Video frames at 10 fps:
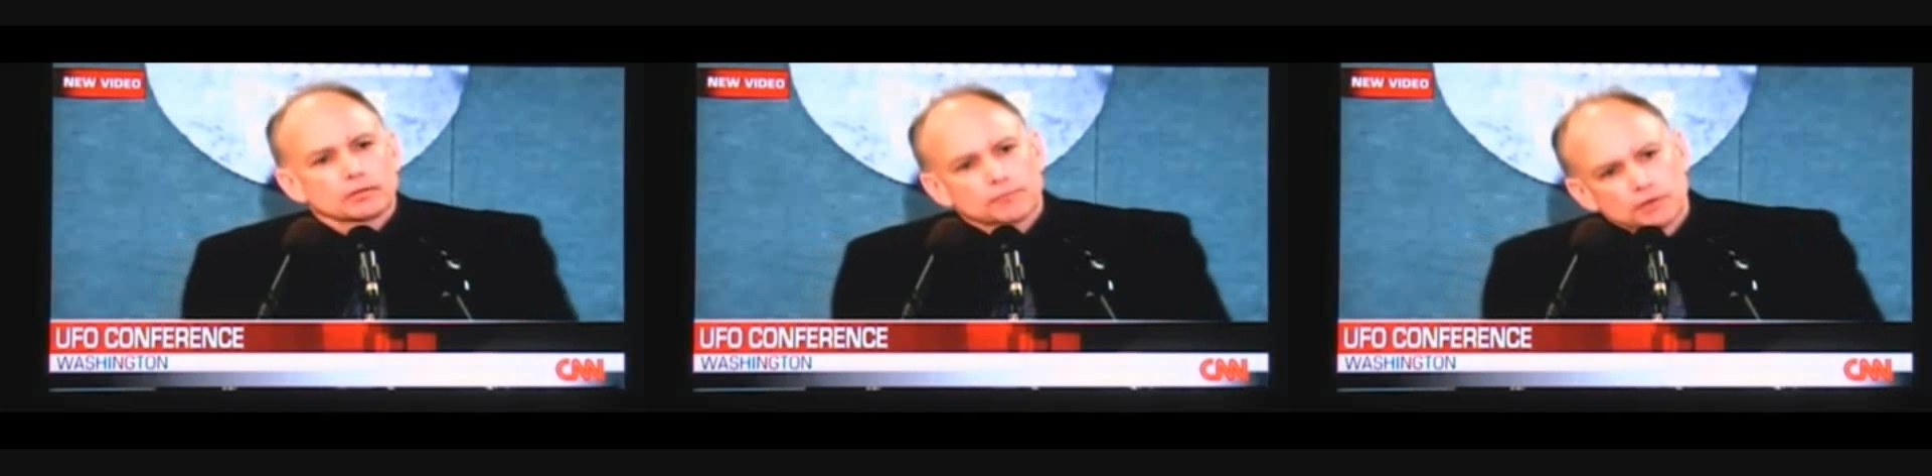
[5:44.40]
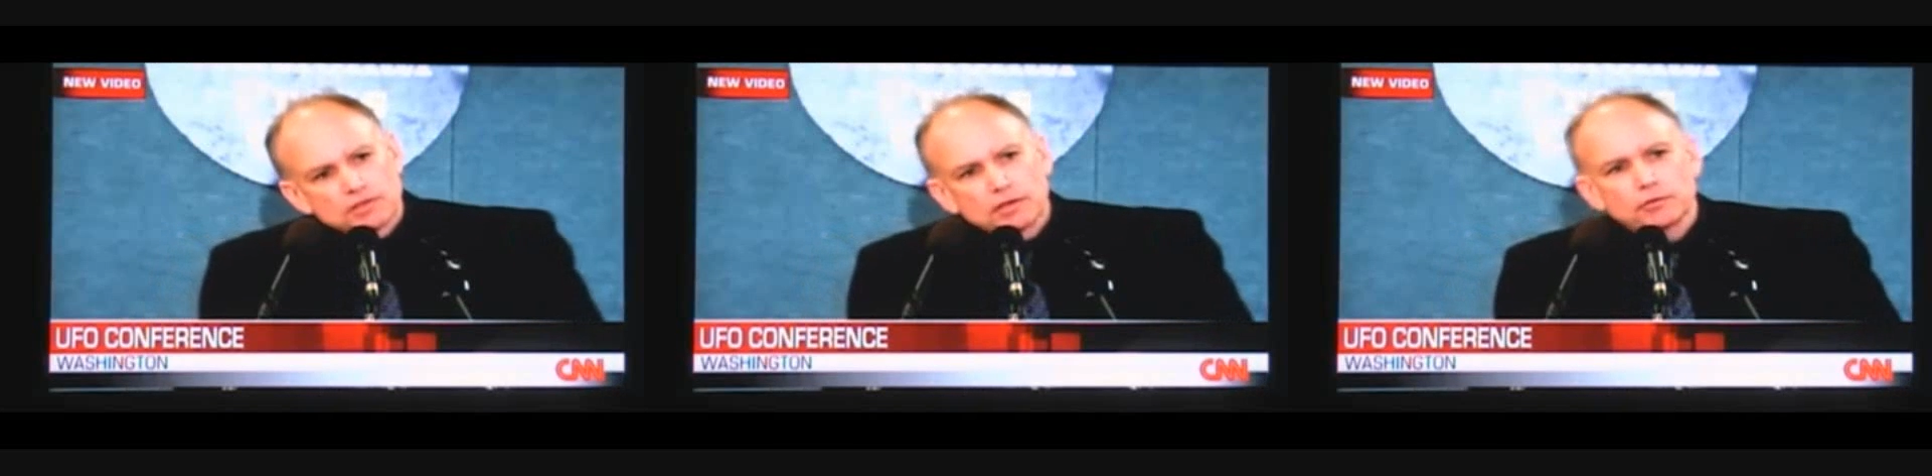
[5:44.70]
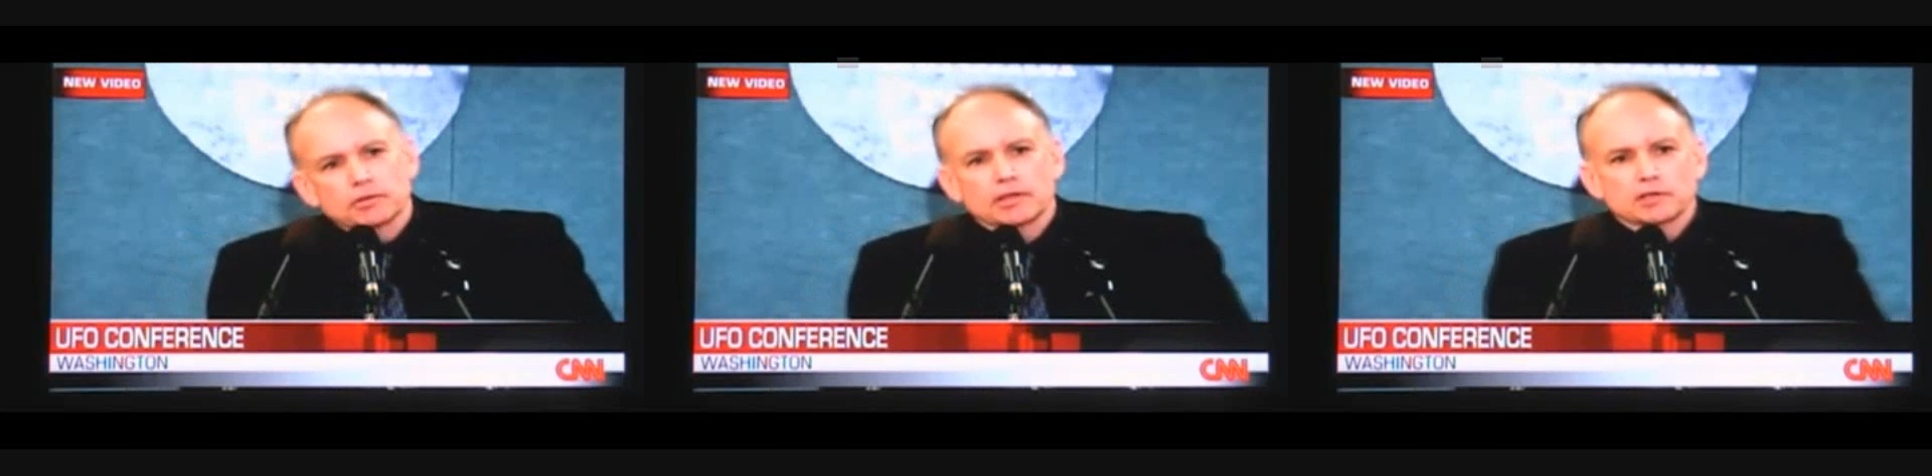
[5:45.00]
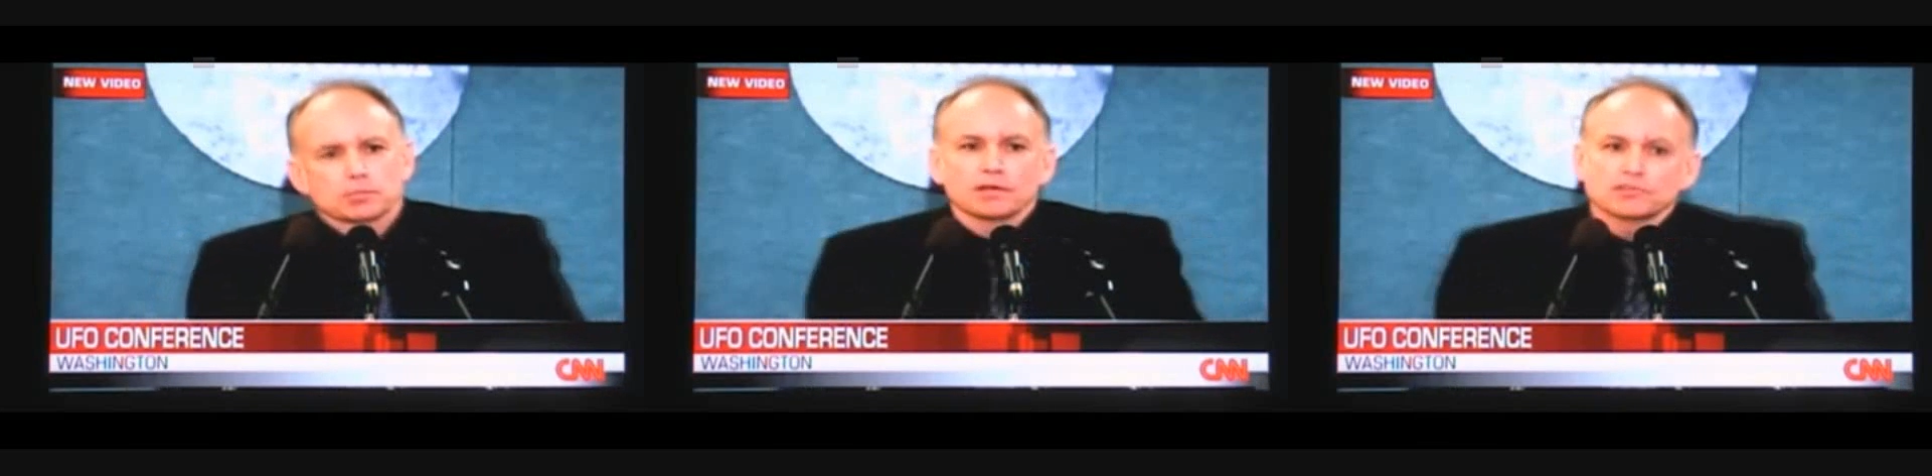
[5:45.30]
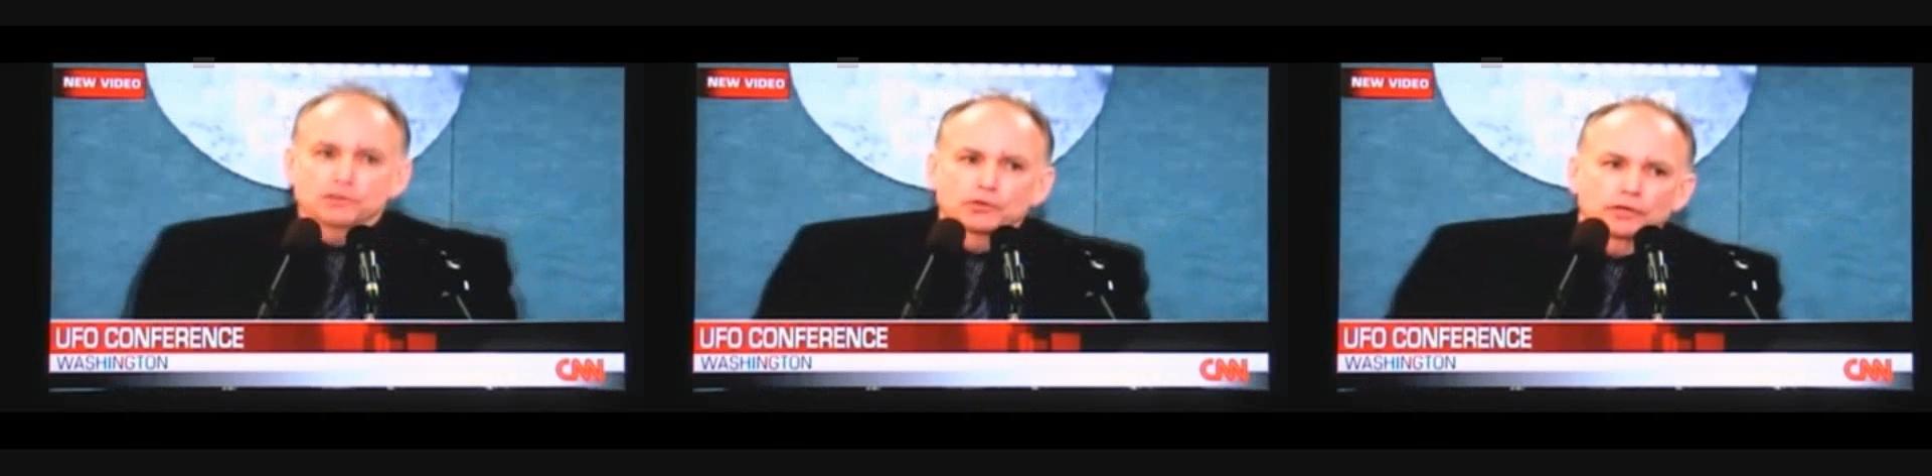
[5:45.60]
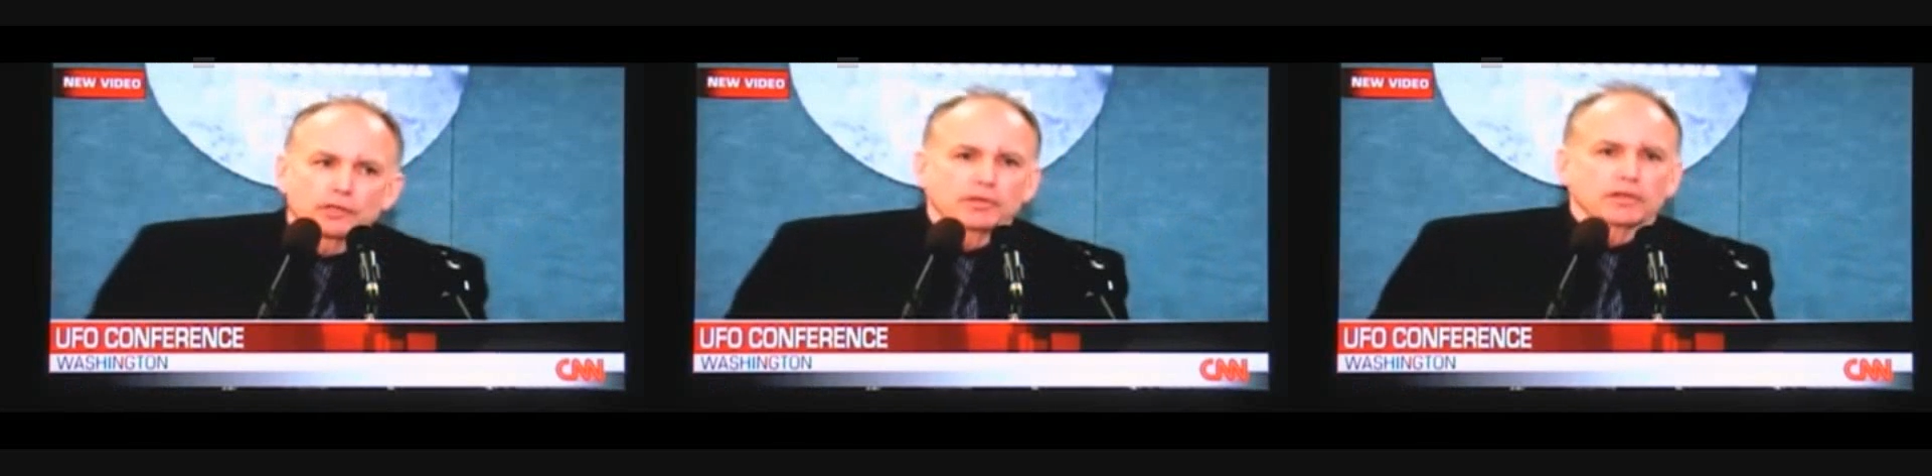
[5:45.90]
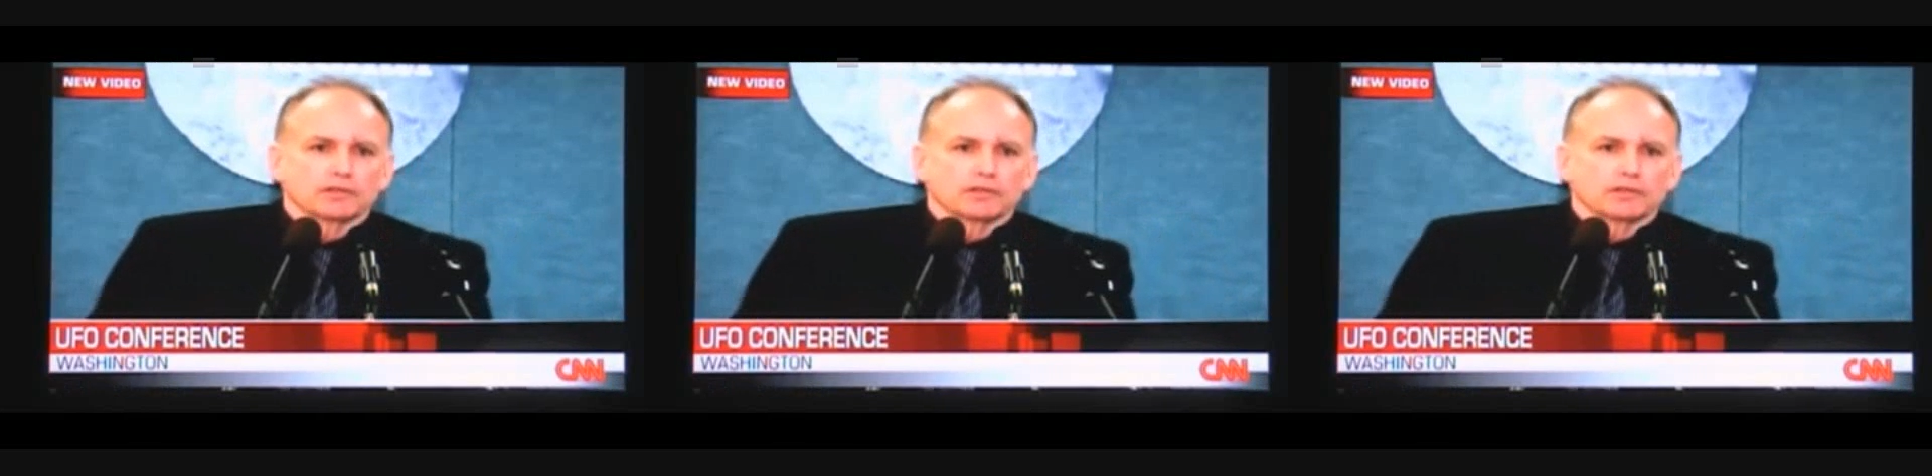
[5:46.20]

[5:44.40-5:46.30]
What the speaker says: But the first 100 days plus 30,